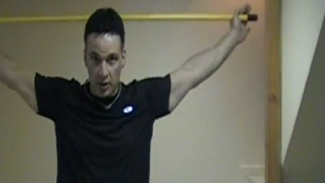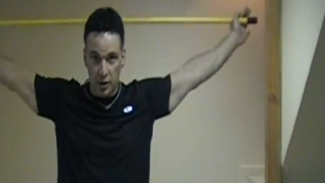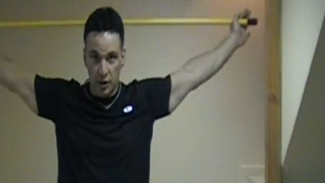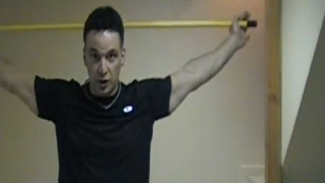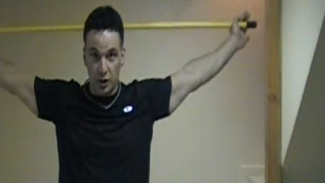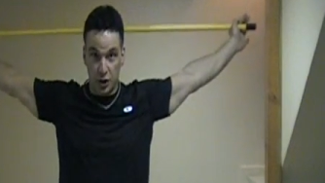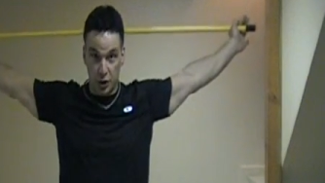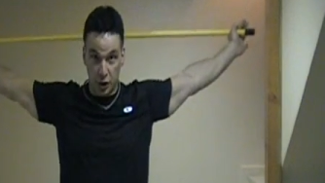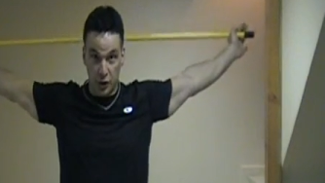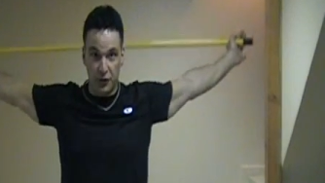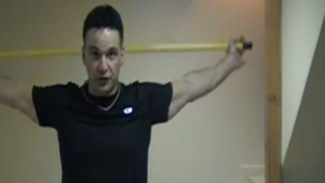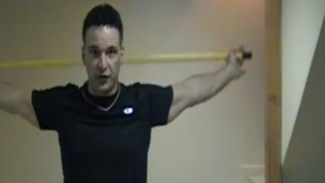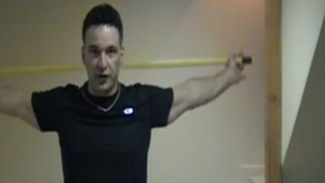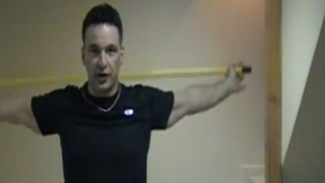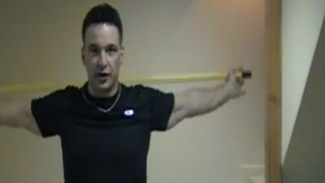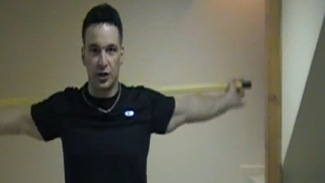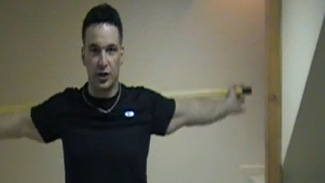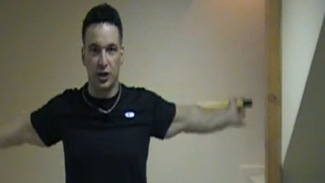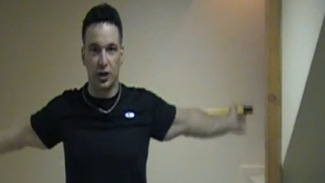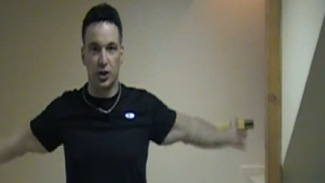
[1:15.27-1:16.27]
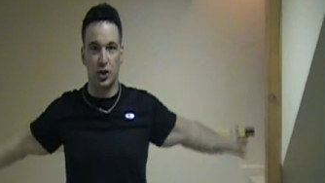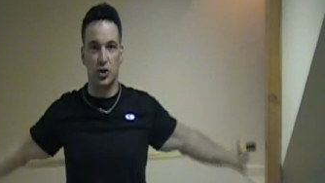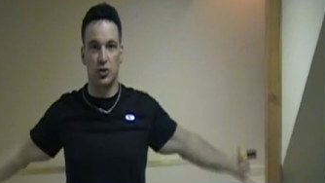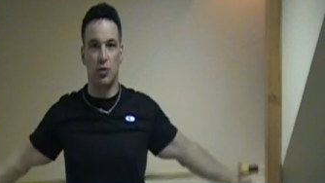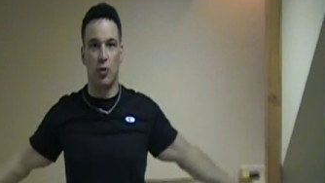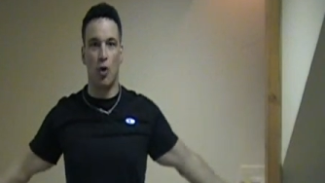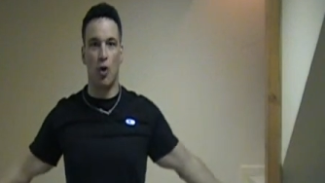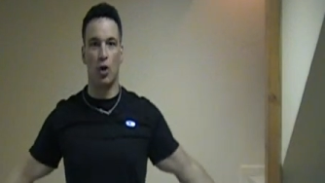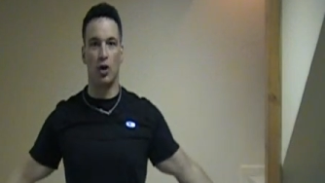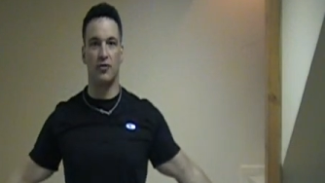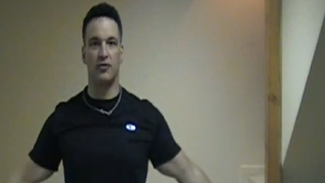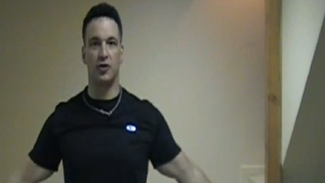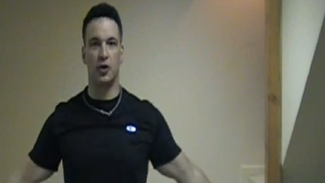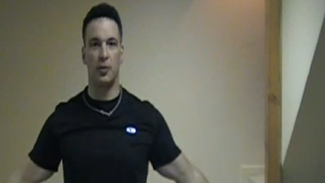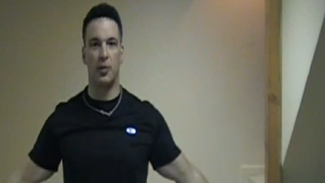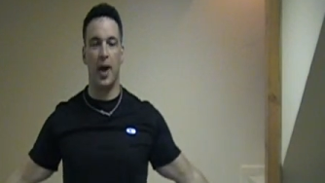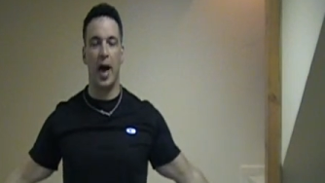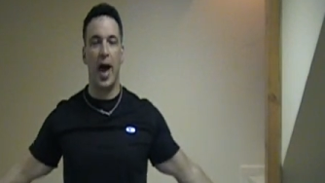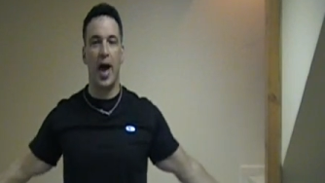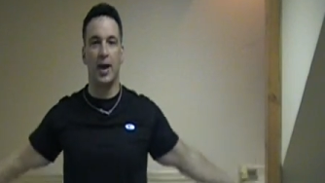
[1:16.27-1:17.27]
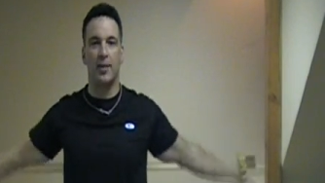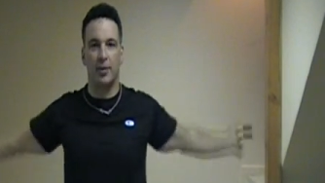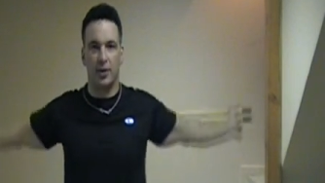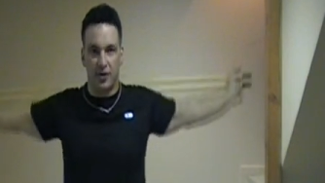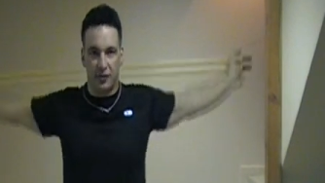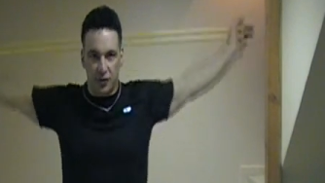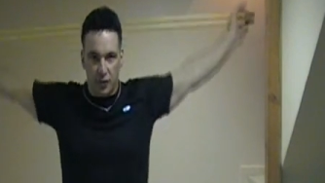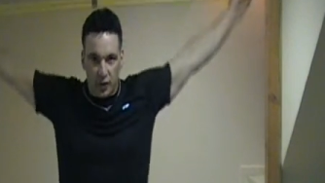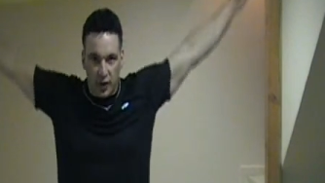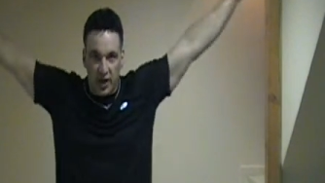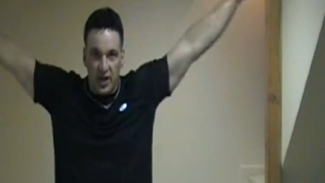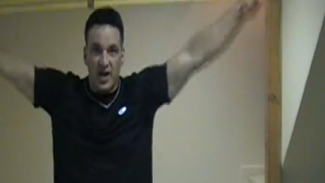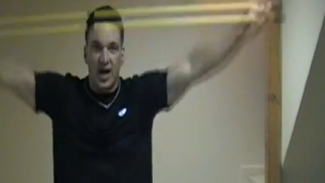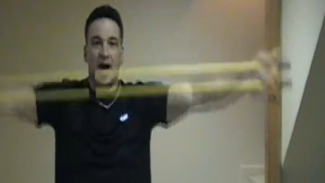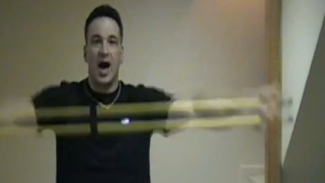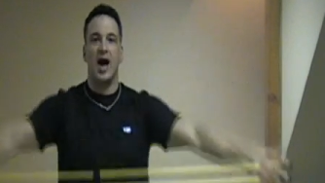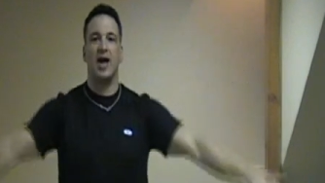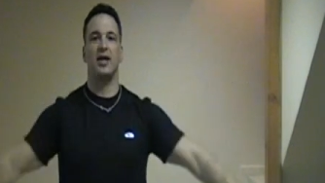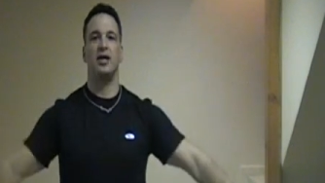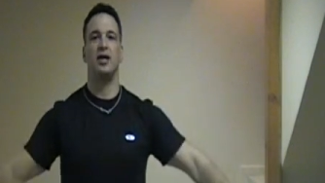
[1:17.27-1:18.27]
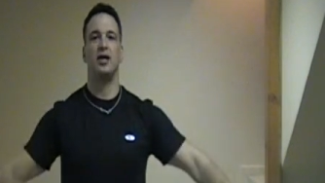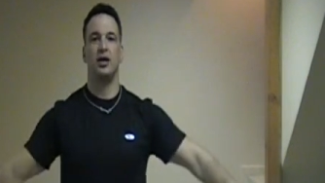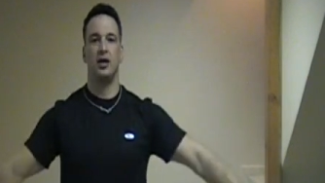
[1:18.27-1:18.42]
You should finish at the small of your back, but if you cannot,